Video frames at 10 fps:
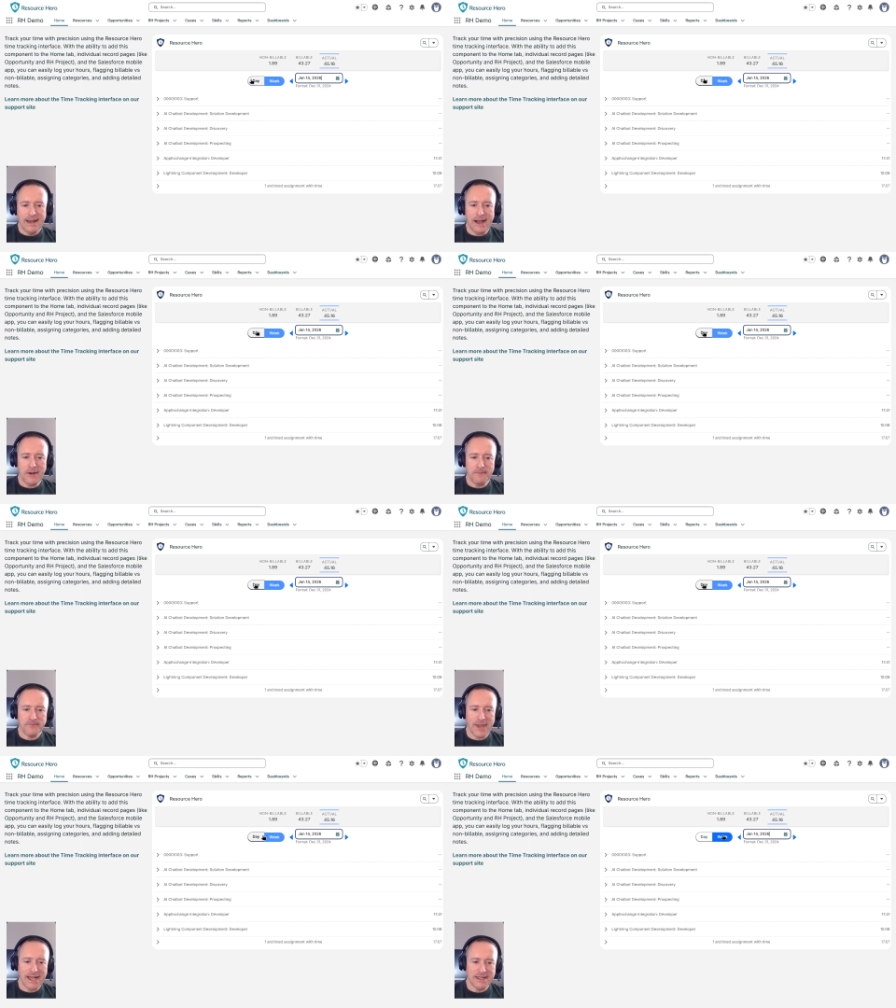Now,
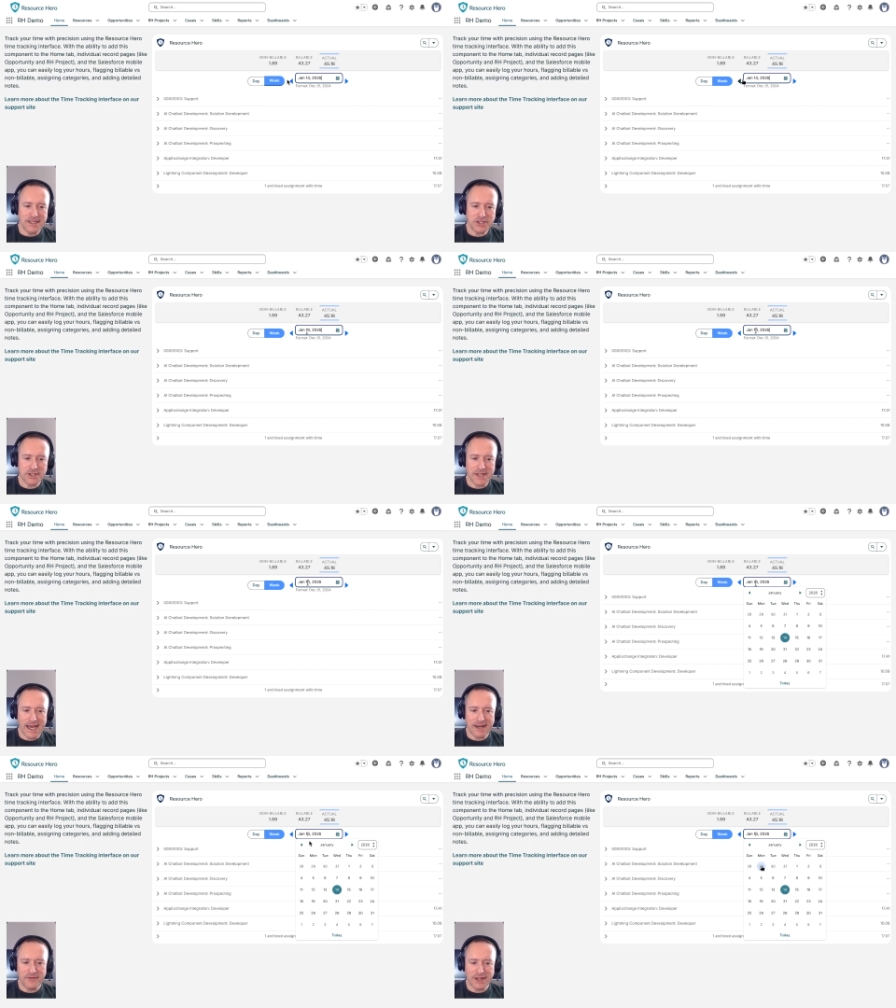in addition to
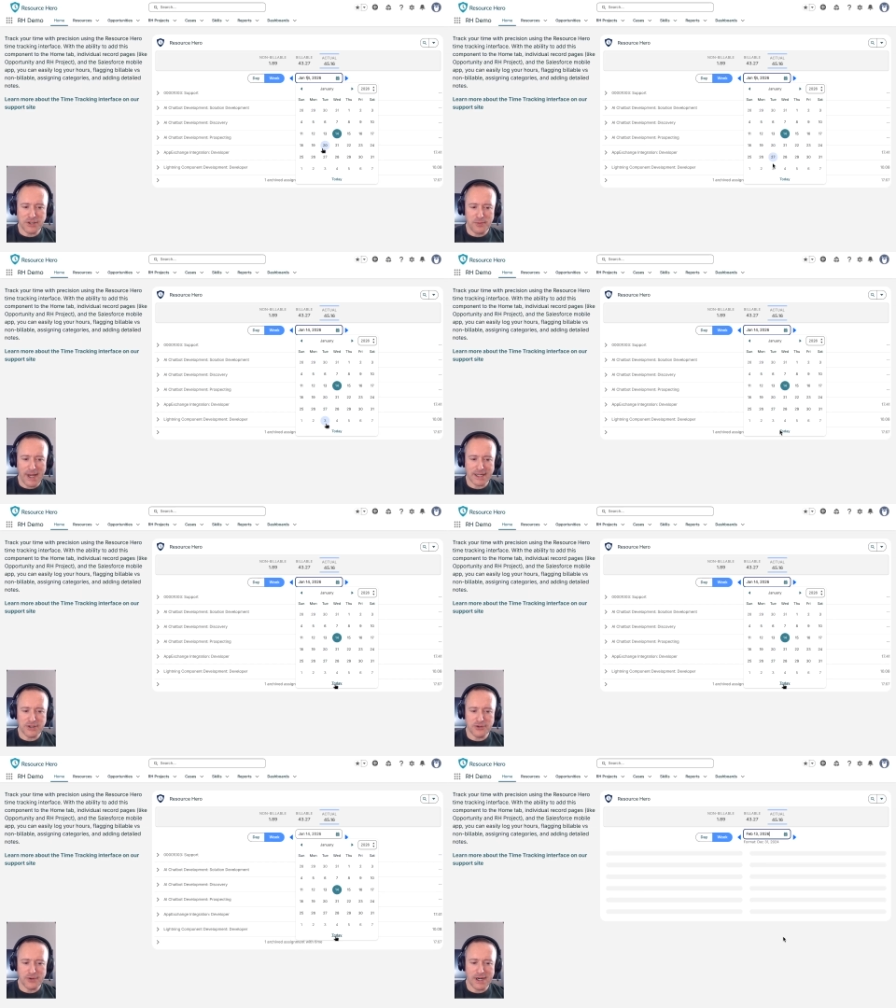that, if I jump back
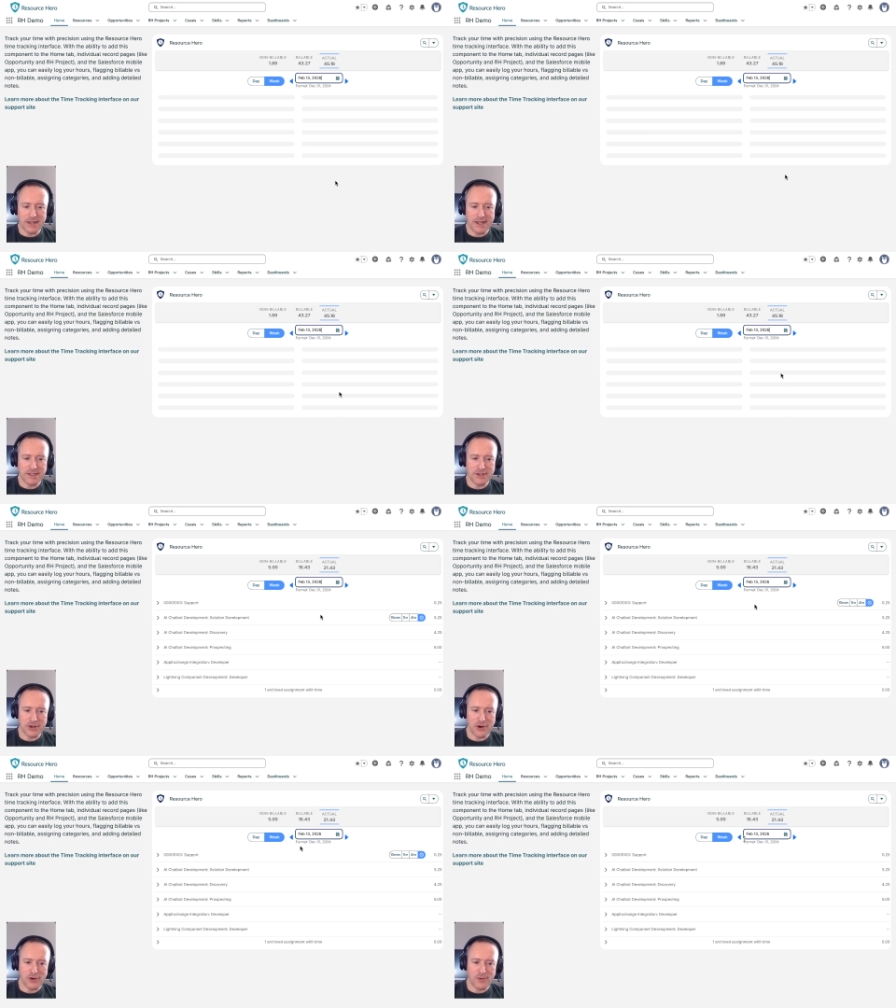to into
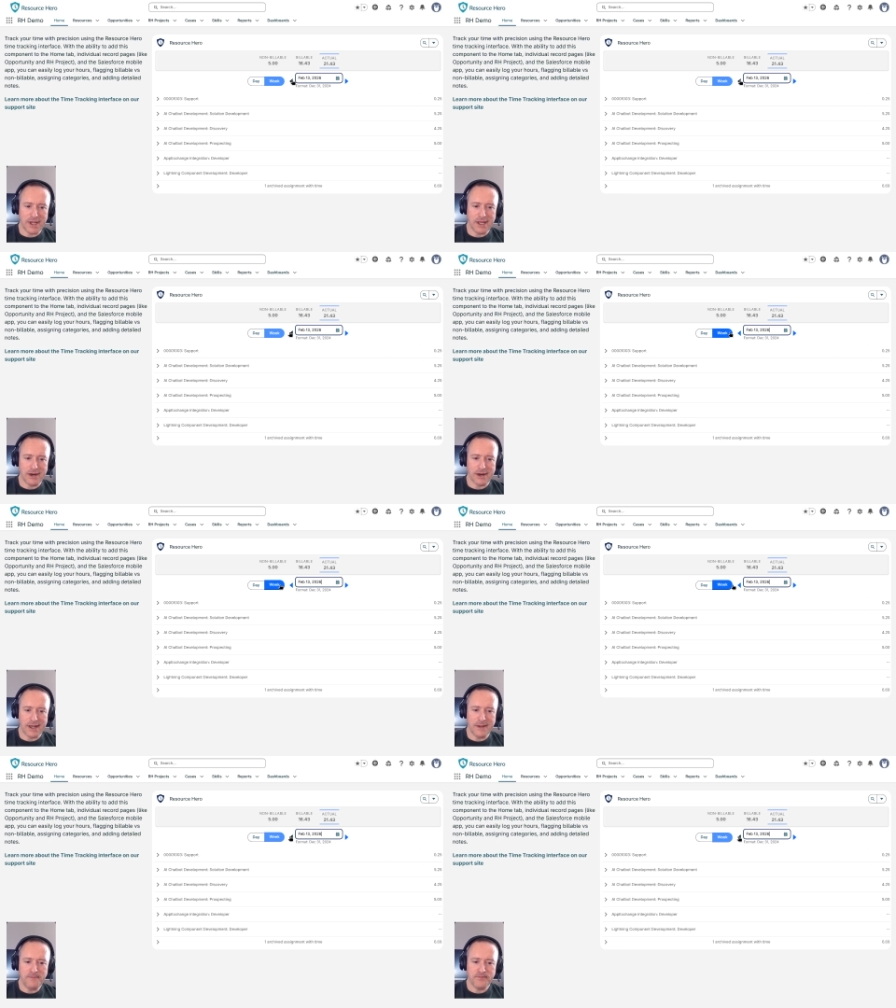the current week here
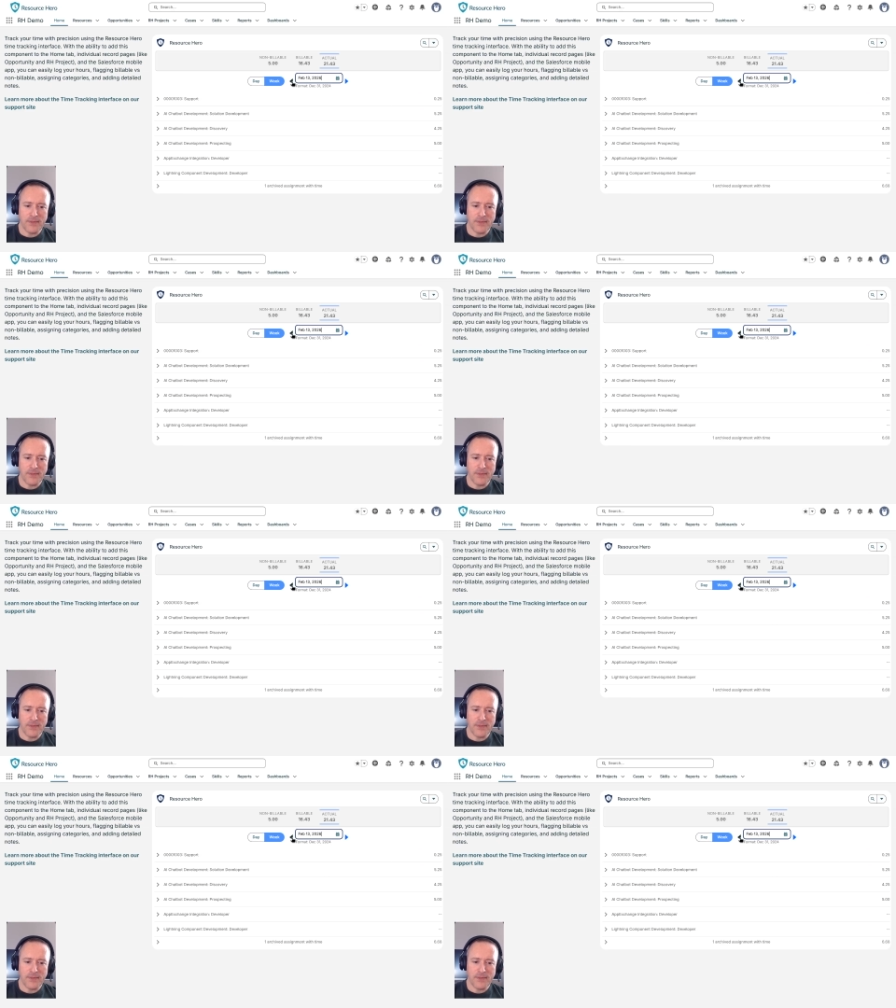again,